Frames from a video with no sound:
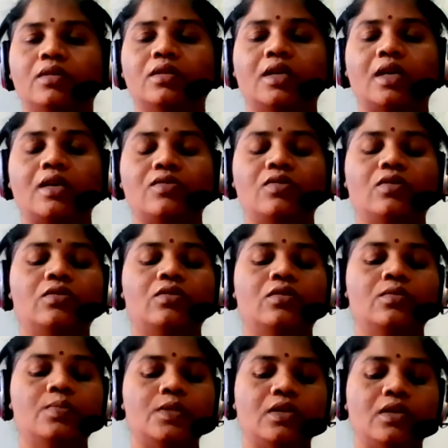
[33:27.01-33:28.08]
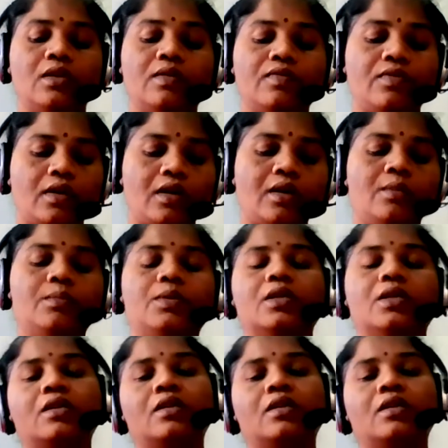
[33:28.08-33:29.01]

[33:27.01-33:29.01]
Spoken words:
Casual groups are formed